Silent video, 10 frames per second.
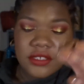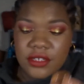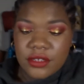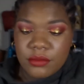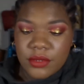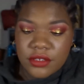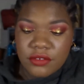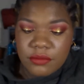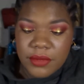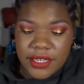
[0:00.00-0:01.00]
one
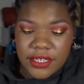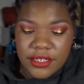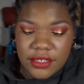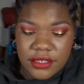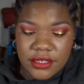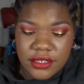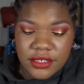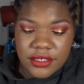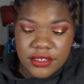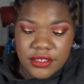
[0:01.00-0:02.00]
of my
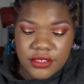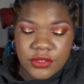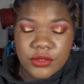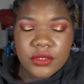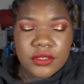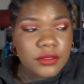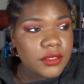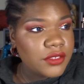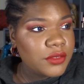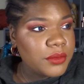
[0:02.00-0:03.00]

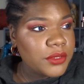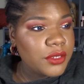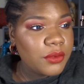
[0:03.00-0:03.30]
not super shock,